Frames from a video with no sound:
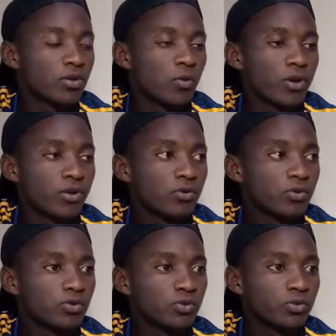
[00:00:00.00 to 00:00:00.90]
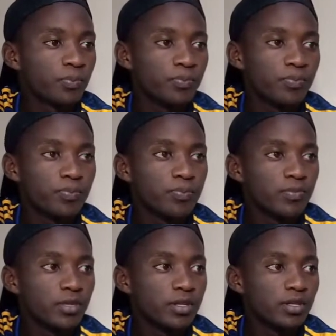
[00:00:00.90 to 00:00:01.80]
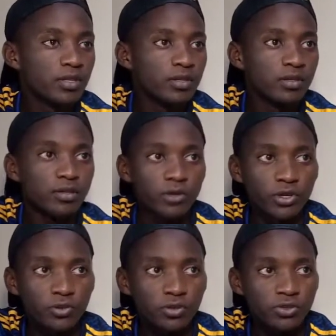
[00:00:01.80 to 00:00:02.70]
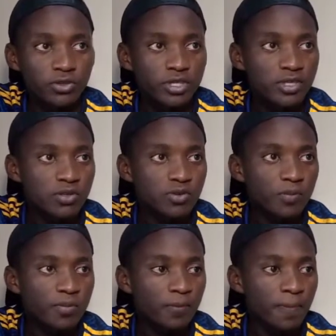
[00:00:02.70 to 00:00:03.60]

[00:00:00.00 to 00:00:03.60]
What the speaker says: when you go to your desktop